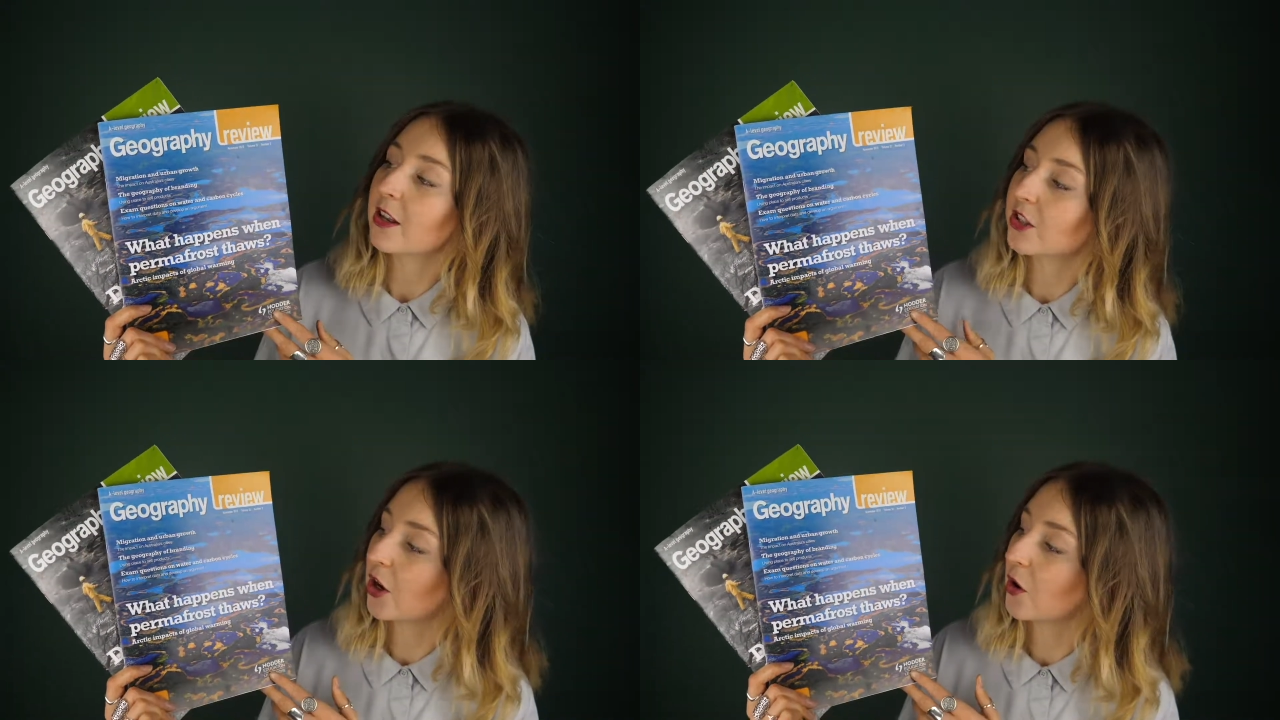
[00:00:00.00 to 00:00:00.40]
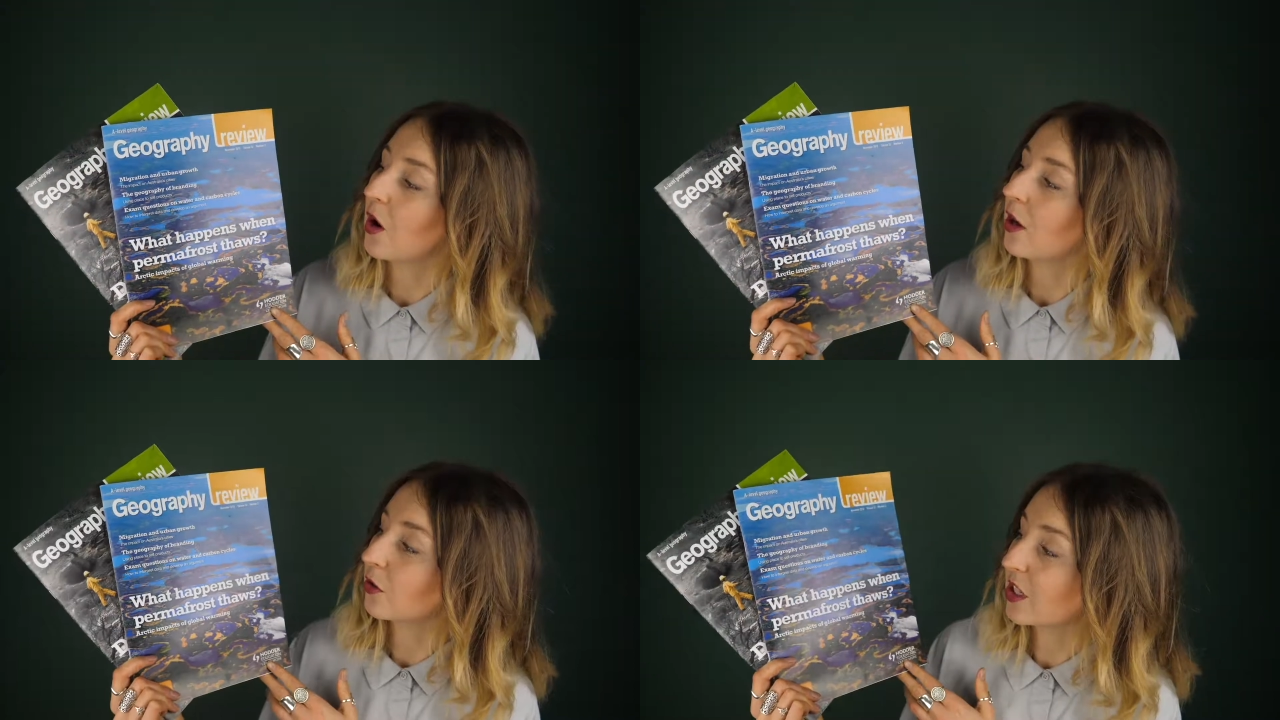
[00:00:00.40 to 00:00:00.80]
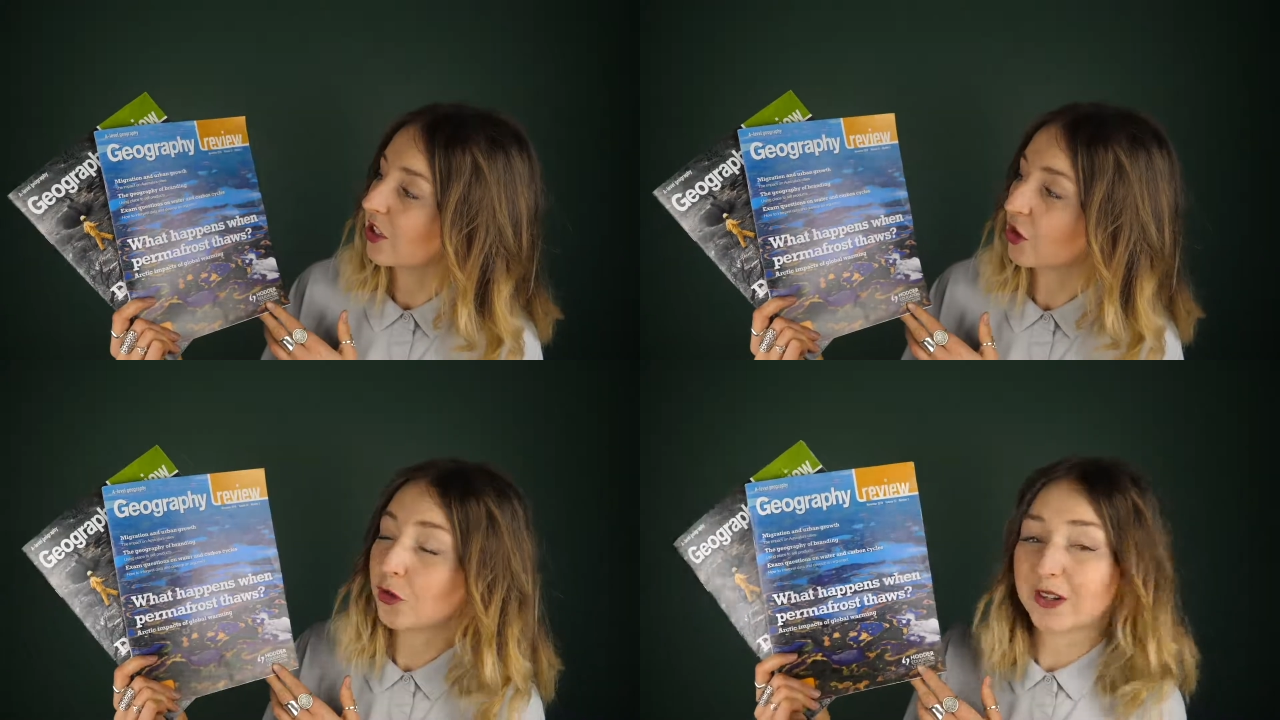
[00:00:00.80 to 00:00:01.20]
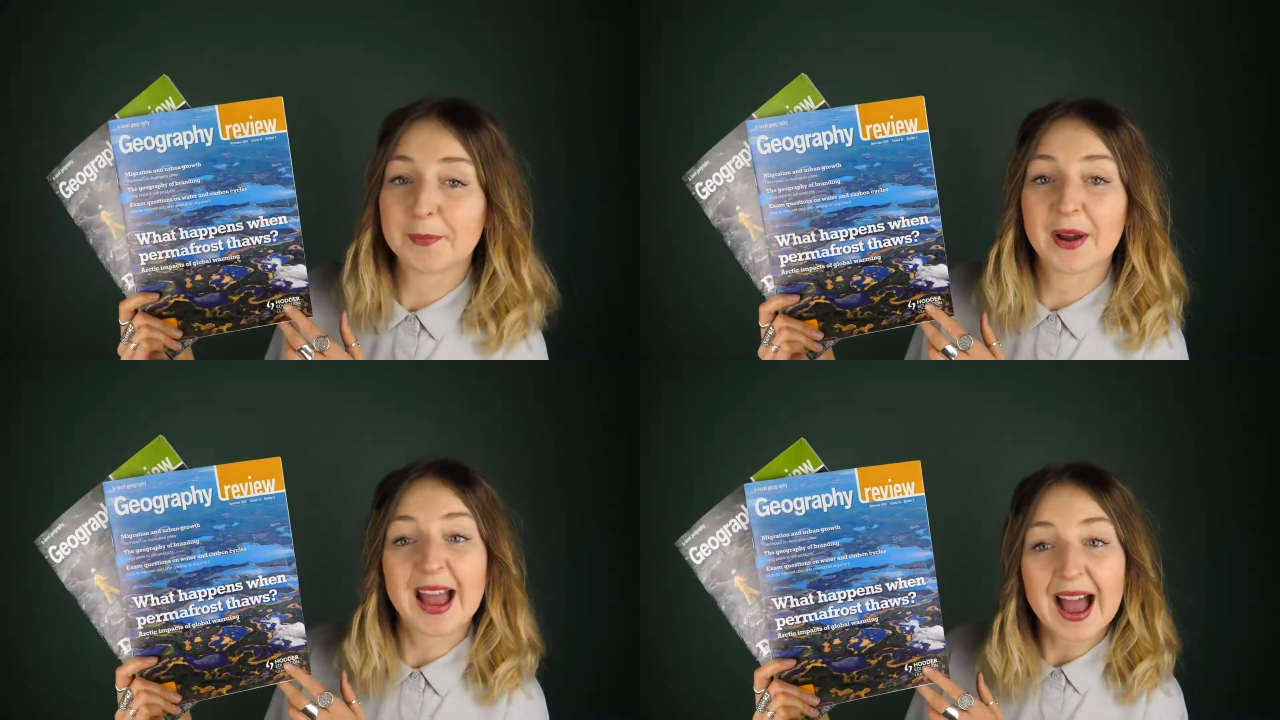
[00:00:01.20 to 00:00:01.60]
So your teacher already
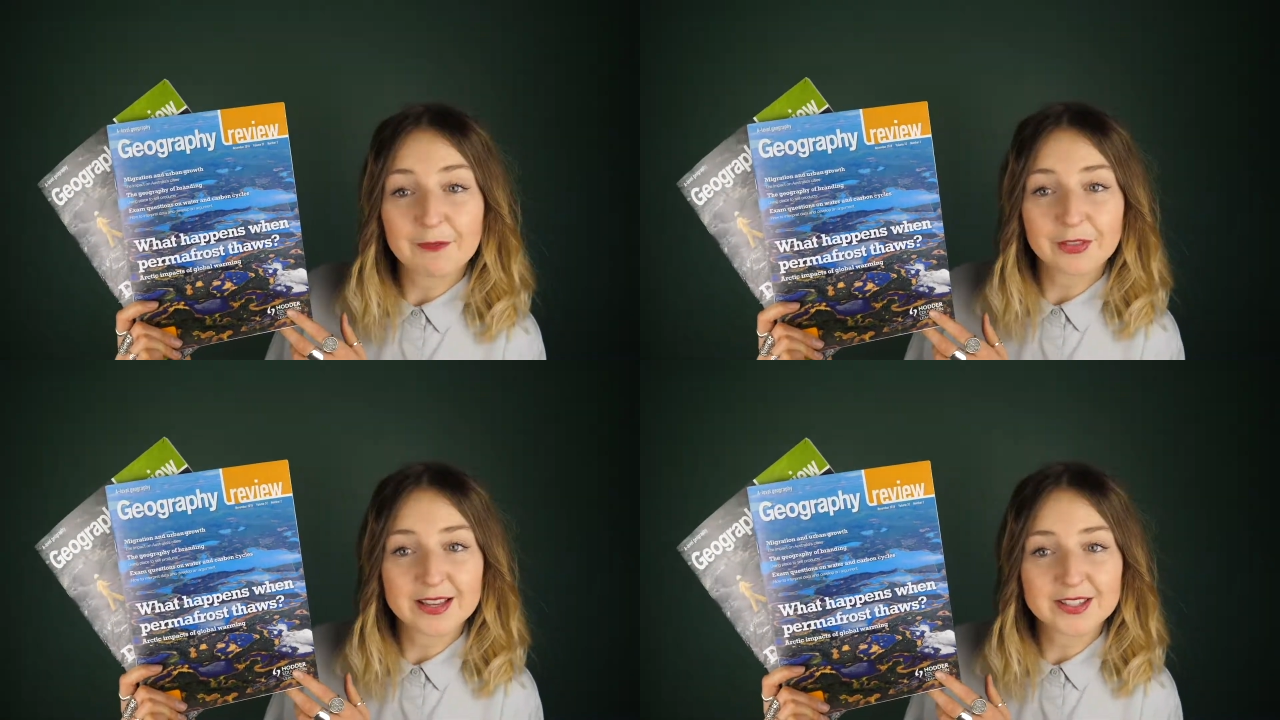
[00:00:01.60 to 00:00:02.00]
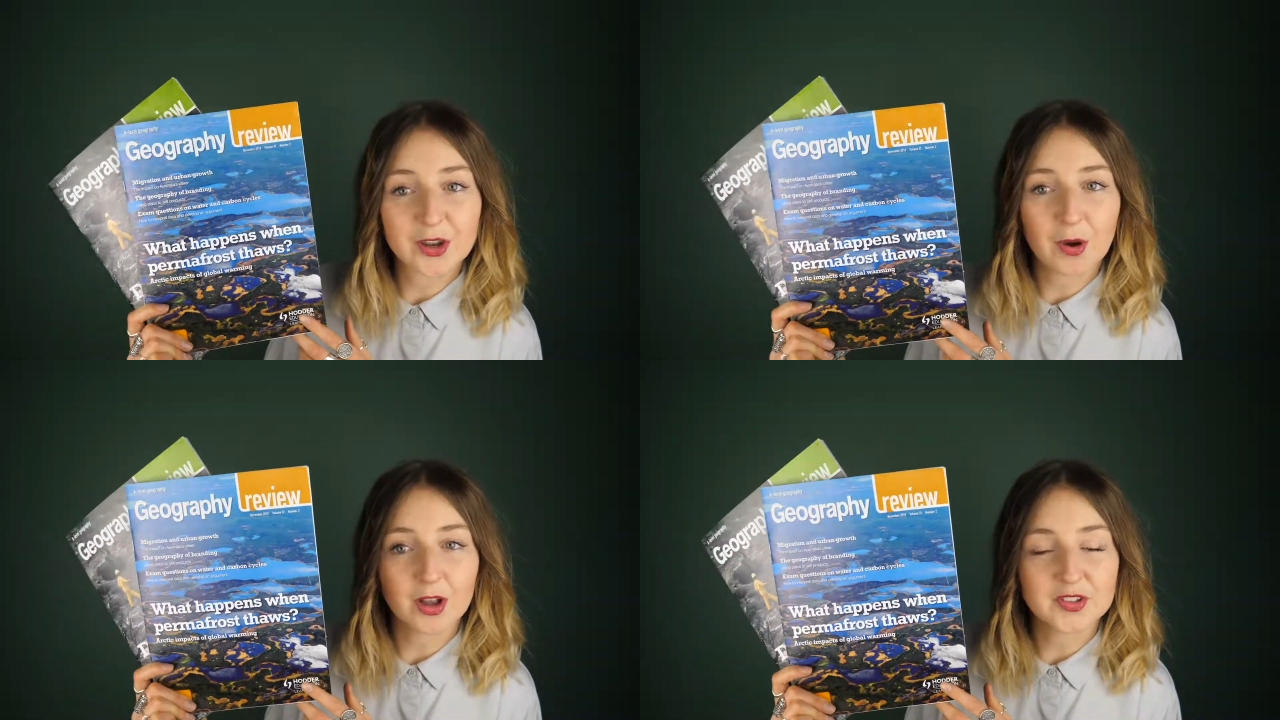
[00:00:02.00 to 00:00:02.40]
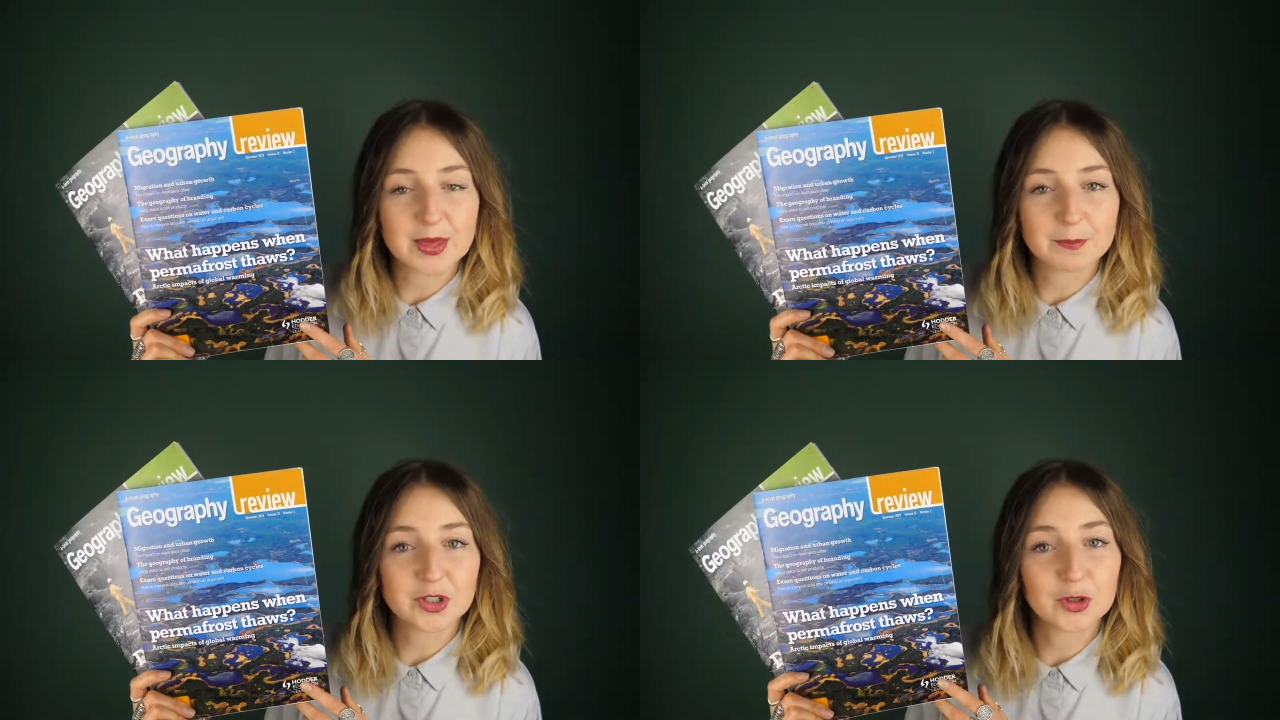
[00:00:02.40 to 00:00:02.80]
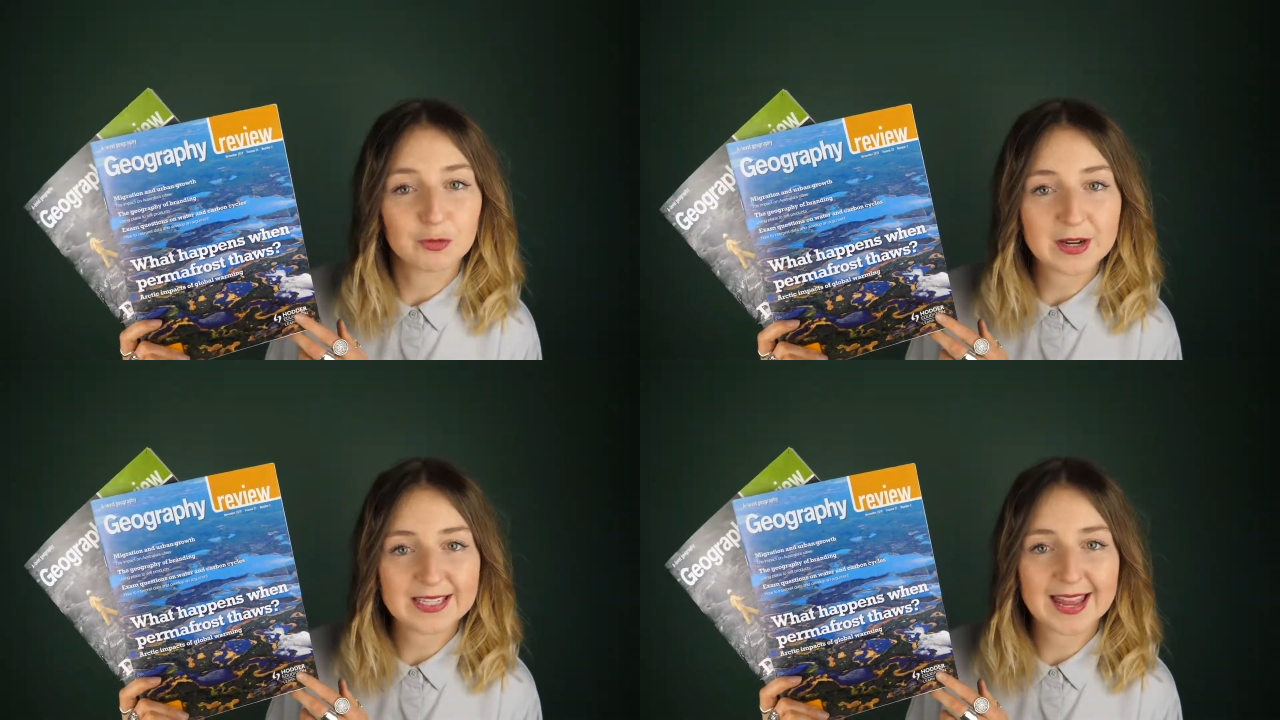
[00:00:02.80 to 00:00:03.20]
might have this, so ask them to
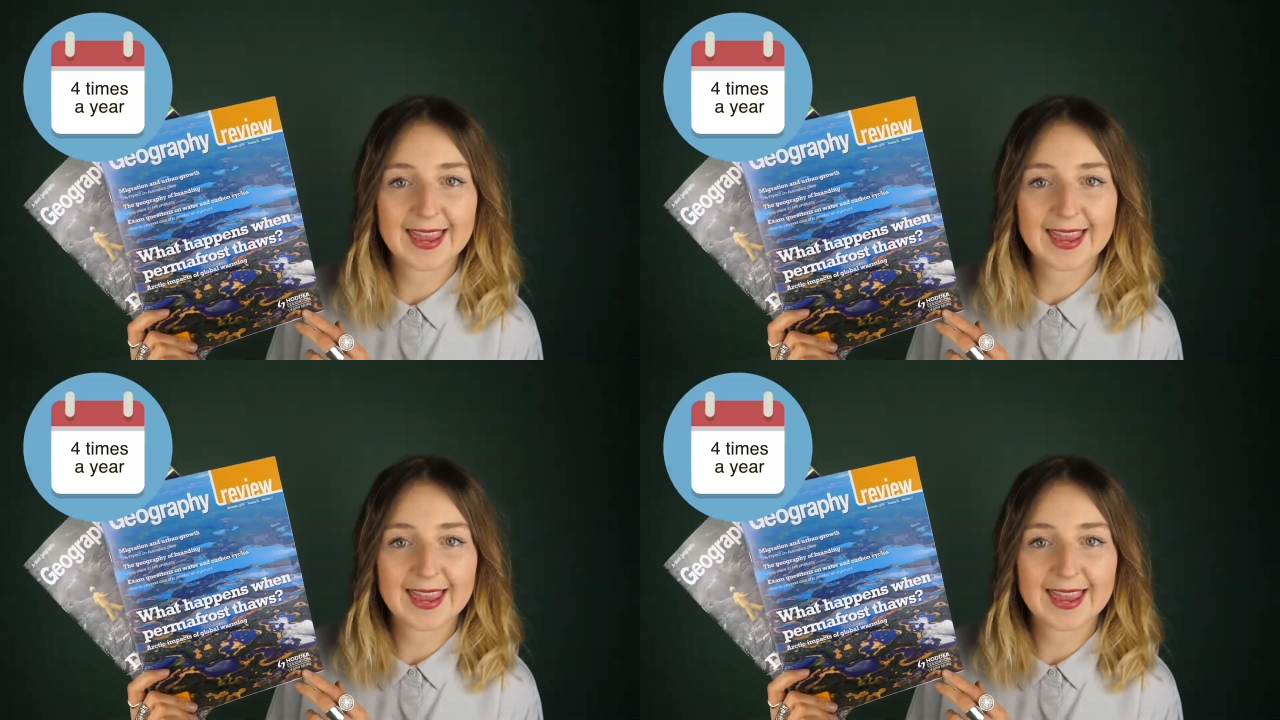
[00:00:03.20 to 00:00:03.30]
read it.